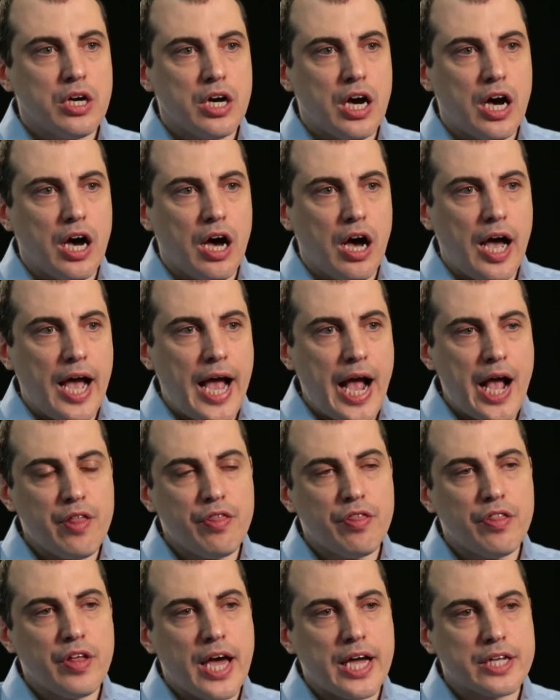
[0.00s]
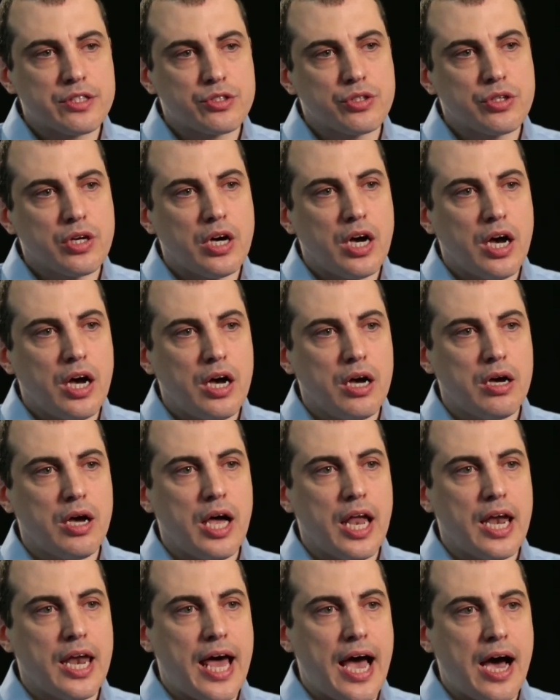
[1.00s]
and that
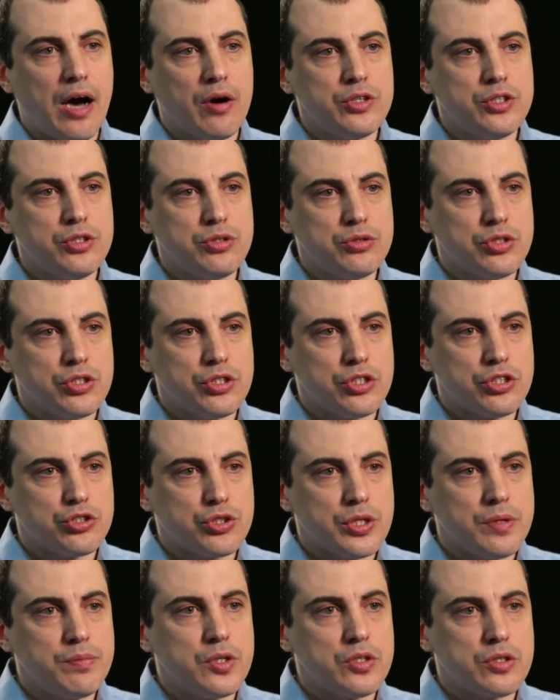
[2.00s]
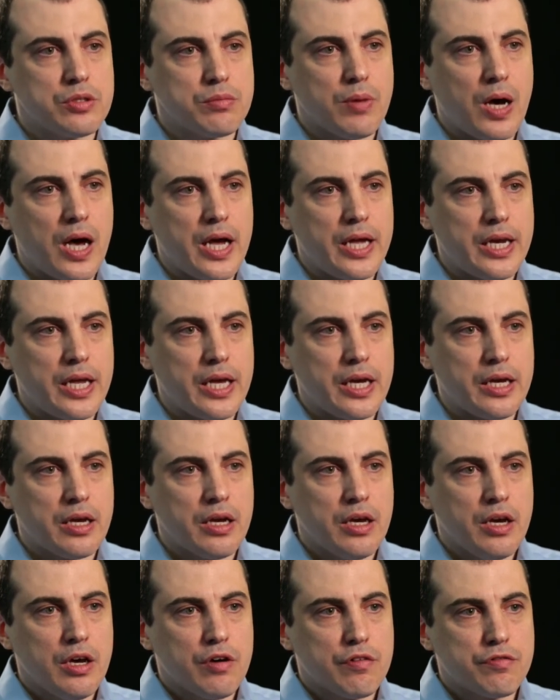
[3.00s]
allow you to distribute the
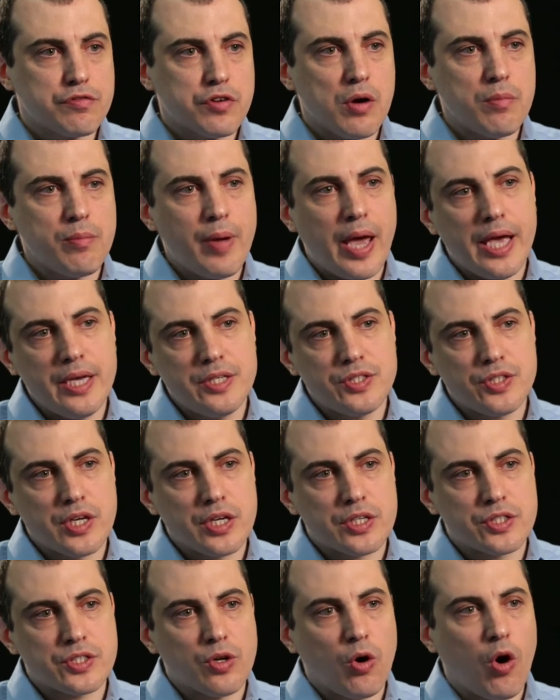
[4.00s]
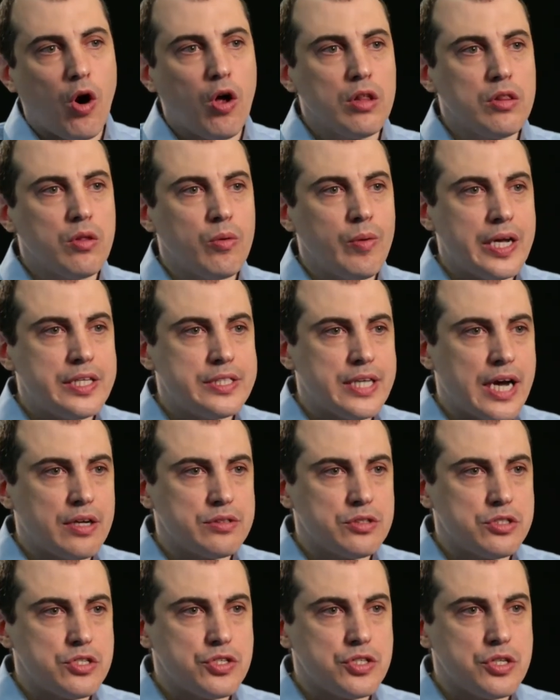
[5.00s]
mining from ASICs all the way
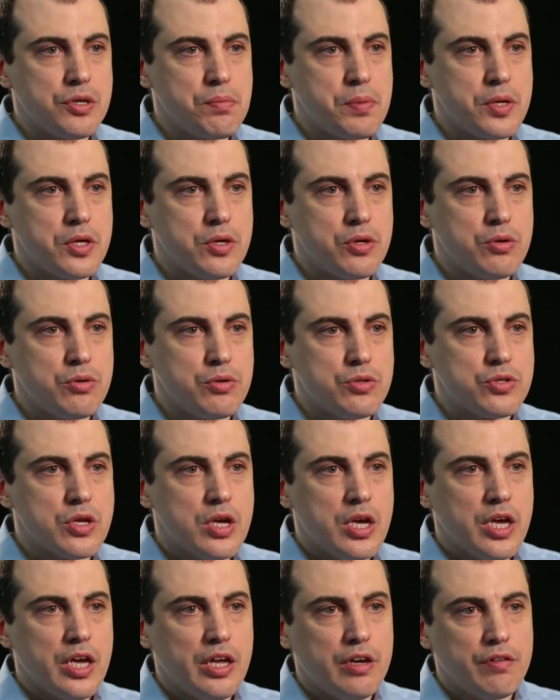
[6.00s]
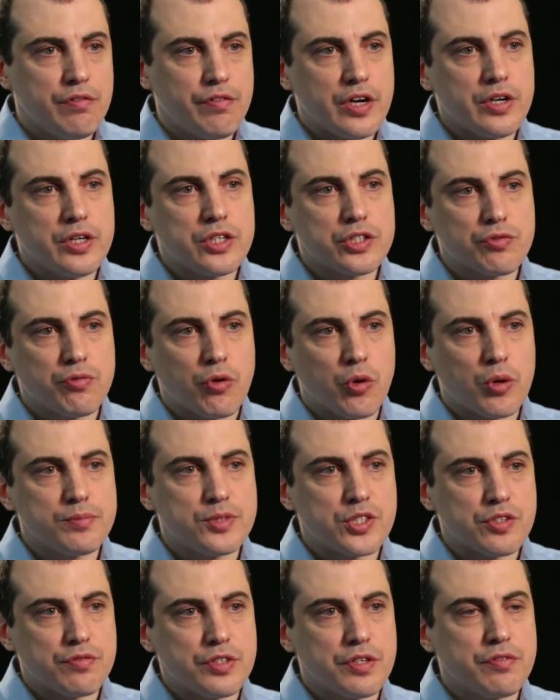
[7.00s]
down to CPUs in various
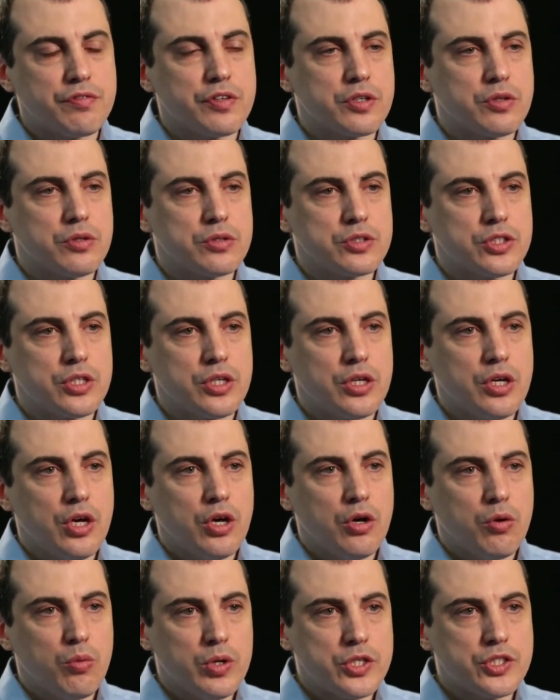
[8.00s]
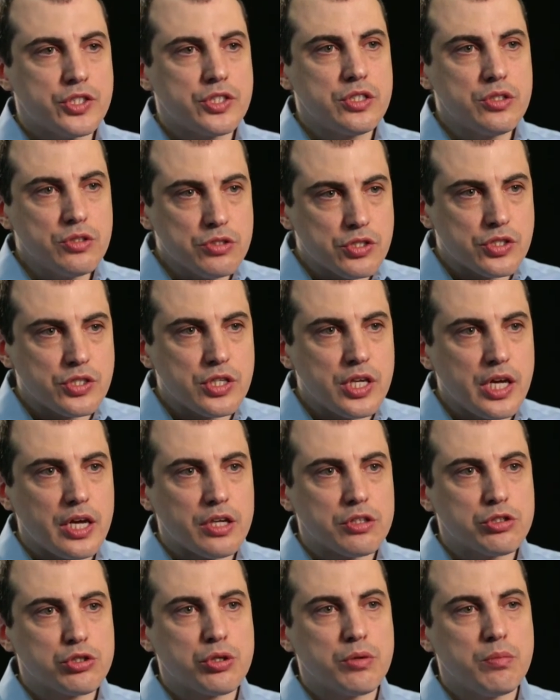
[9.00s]
forms of difficulty. We're still
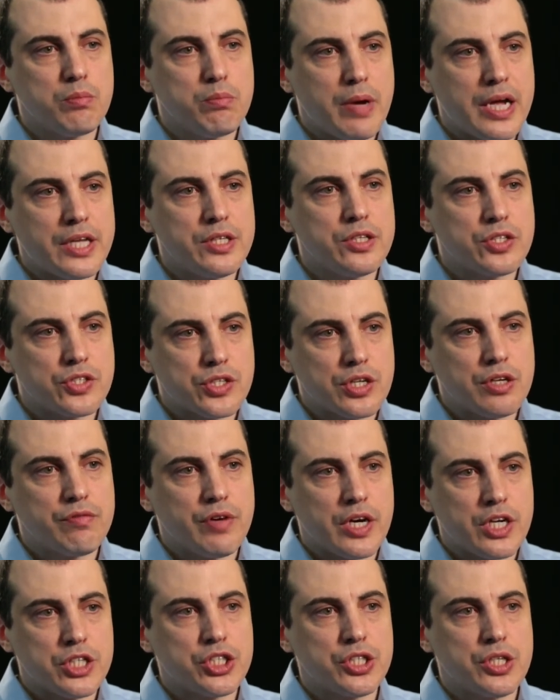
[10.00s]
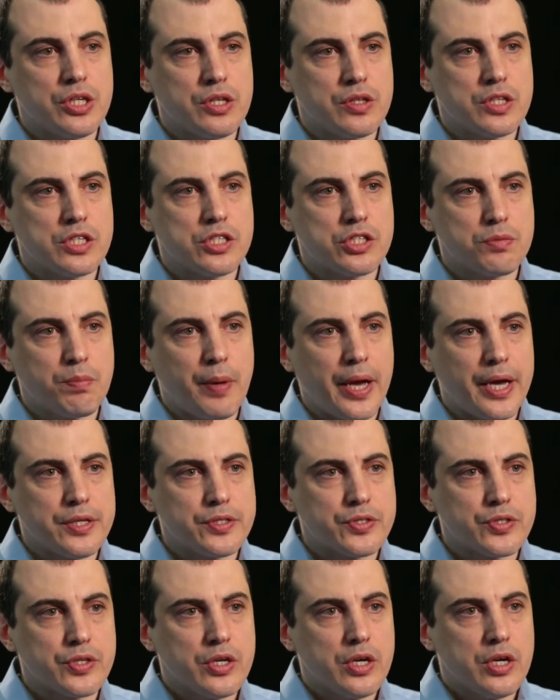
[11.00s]
seeing tremendous innovation in this
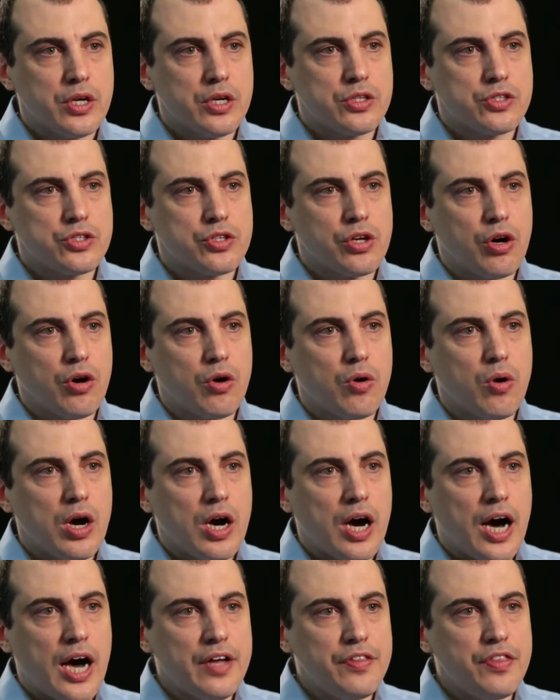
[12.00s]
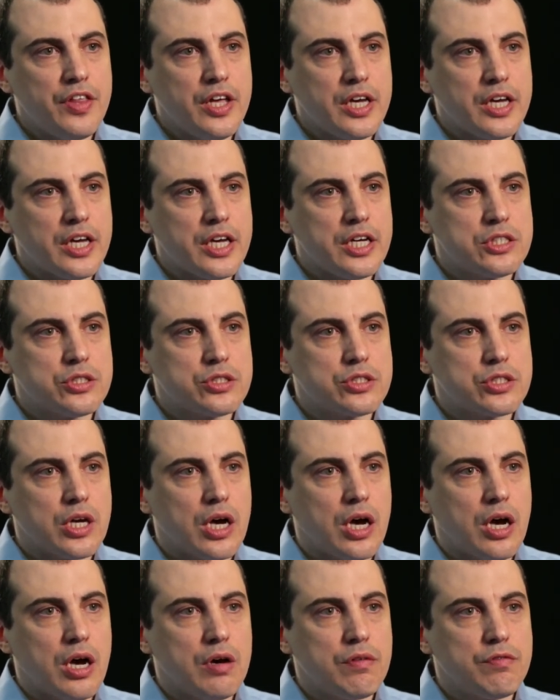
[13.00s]
space. So I think it's
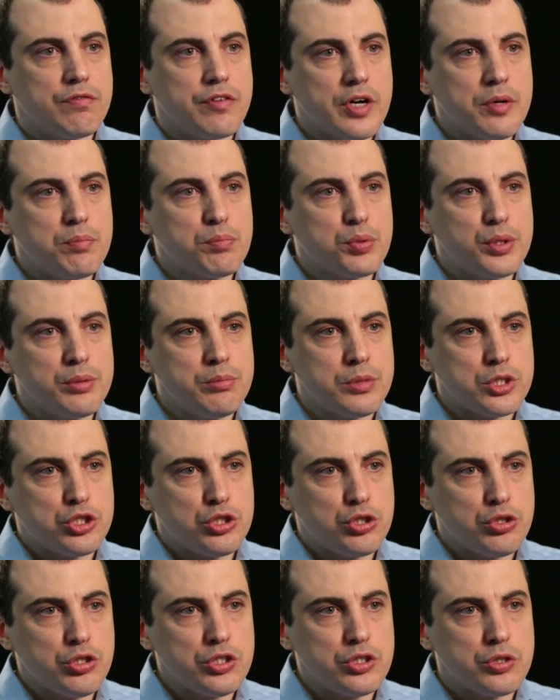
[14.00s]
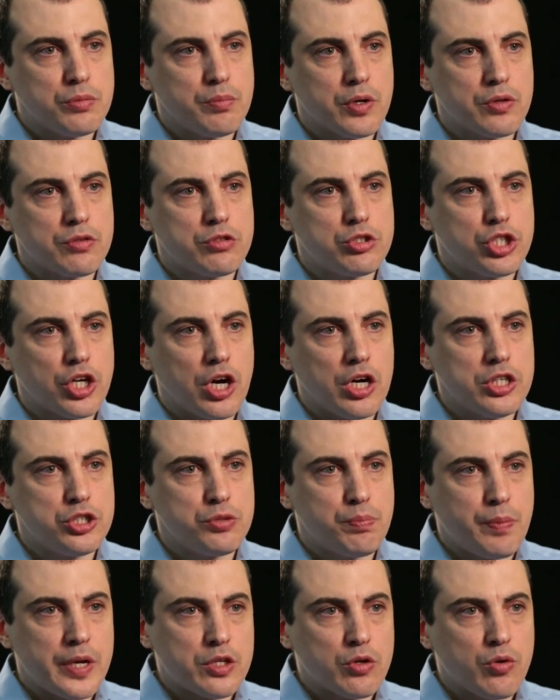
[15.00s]
very premature to both
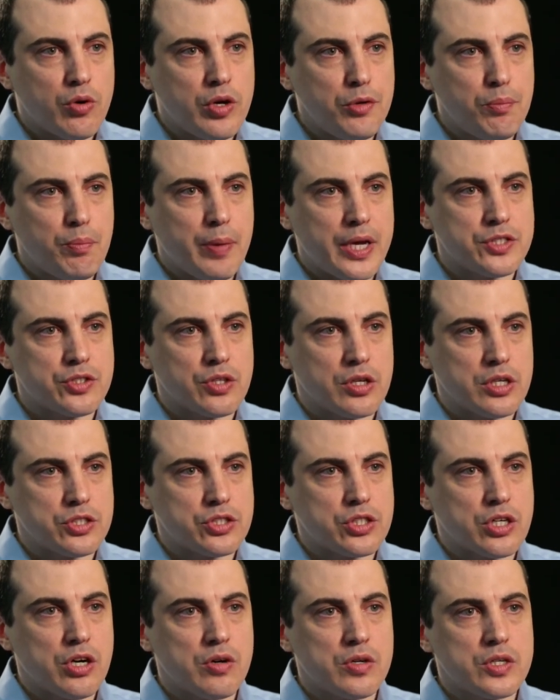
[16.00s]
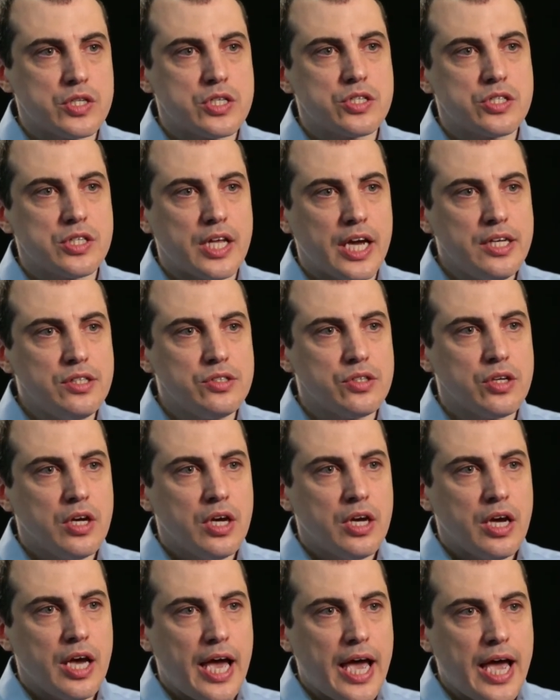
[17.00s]
judge Bitcoin based on its current state
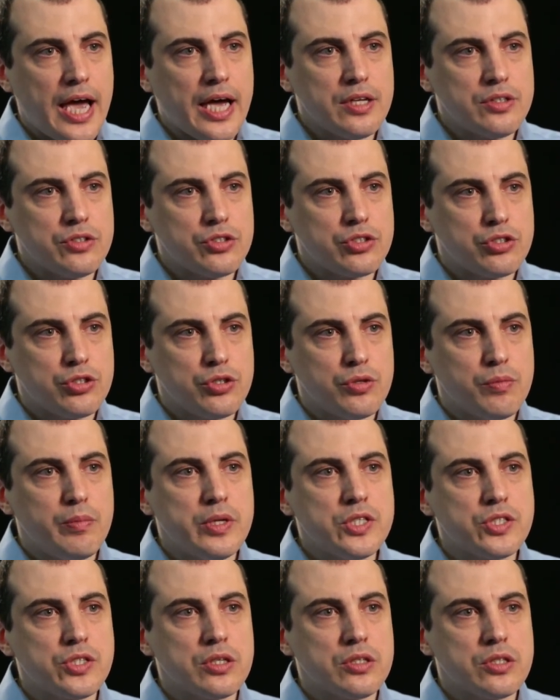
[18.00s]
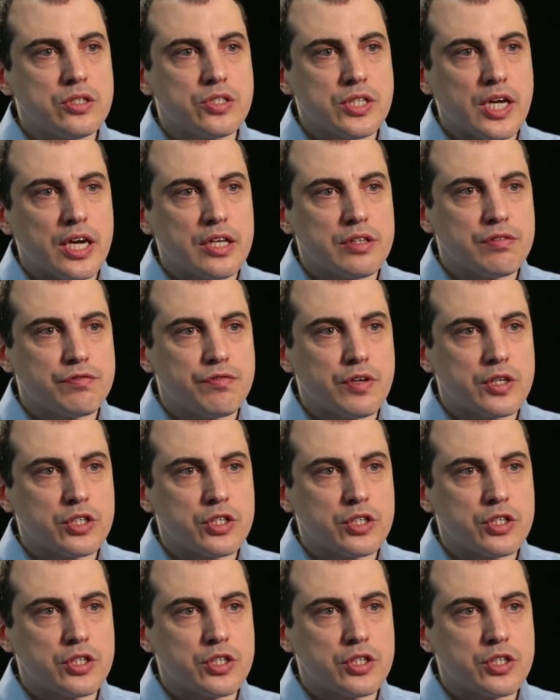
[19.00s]
and to misunderstand the